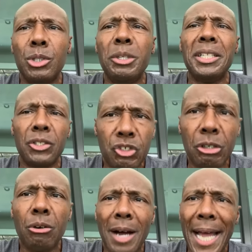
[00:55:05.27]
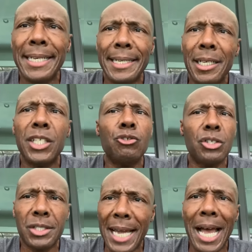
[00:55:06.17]
you get the general idea and you
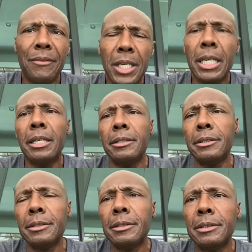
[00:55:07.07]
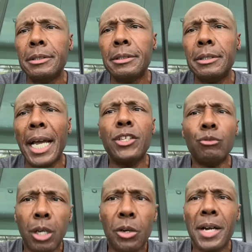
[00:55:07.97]
just dive in and
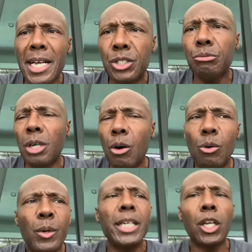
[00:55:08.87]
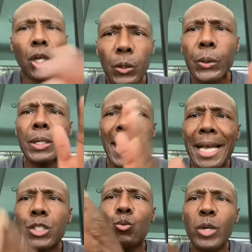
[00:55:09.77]
you learn as you go. We learn
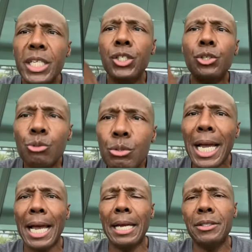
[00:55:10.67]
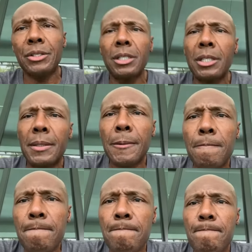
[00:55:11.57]
as we do, guys.
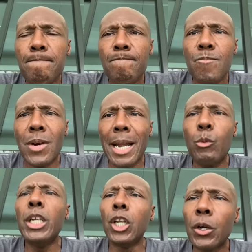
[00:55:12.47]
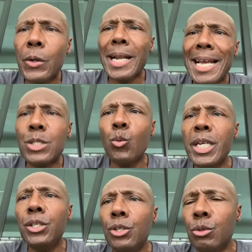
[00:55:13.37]
Right? We learn as
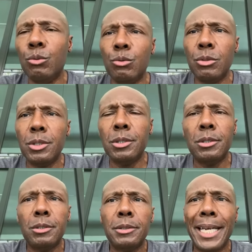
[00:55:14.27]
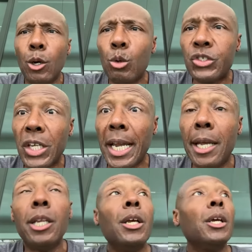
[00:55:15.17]
we do. That old
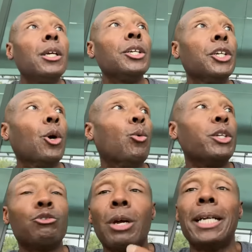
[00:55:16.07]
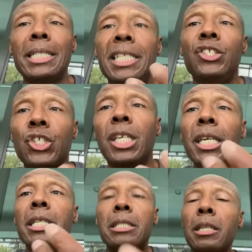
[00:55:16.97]
saying, you know, when you're trying to teach your
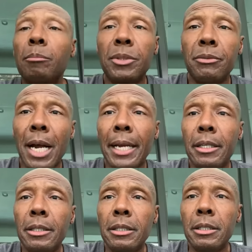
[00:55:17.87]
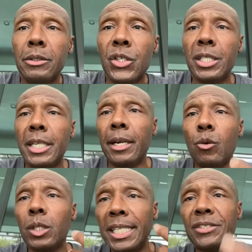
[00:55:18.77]
kids something, right? See, they
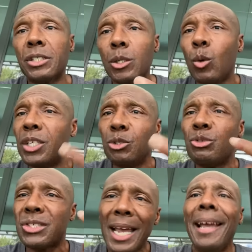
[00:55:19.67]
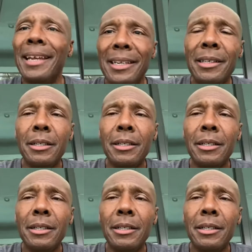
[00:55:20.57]
don't listen to what you say,